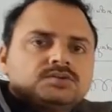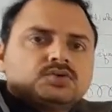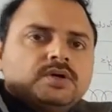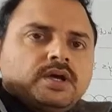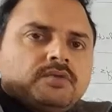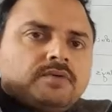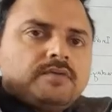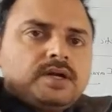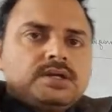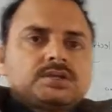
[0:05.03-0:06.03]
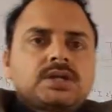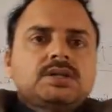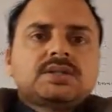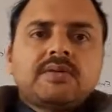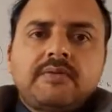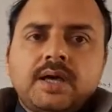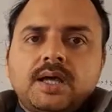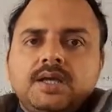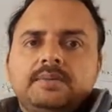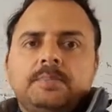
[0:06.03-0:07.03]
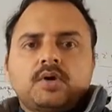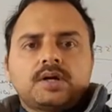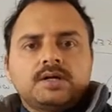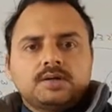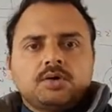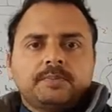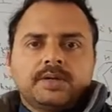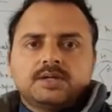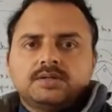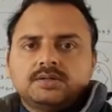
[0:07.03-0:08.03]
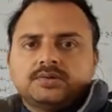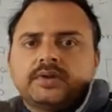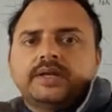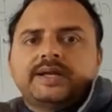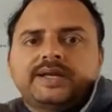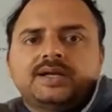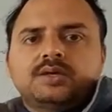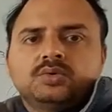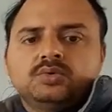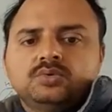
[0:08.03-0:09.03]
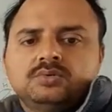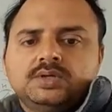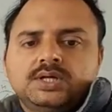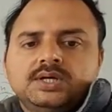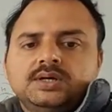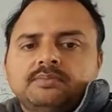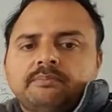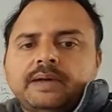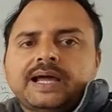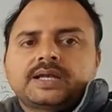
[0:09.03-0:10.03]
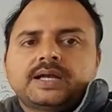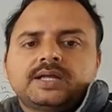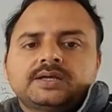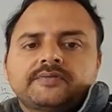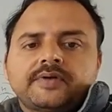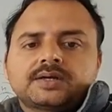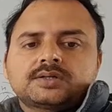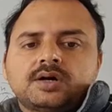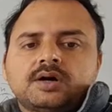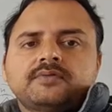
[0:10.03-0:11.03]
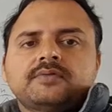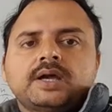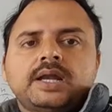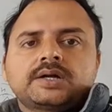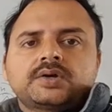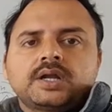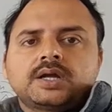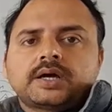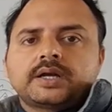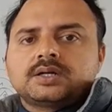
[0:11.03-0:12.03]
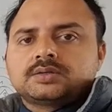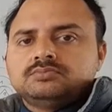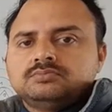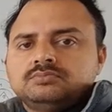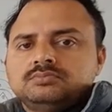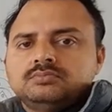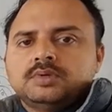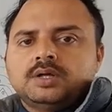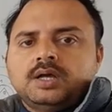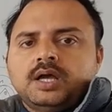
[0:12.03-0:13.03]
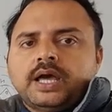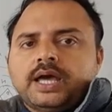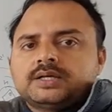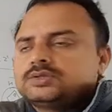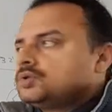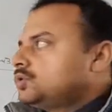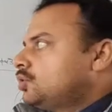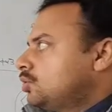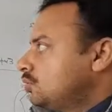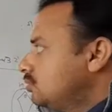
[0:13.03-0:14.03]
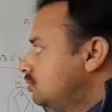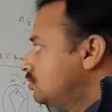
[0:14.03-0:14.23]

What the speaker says: Today we will discuss a very important topic related to magnetic effect of electric current. As you know,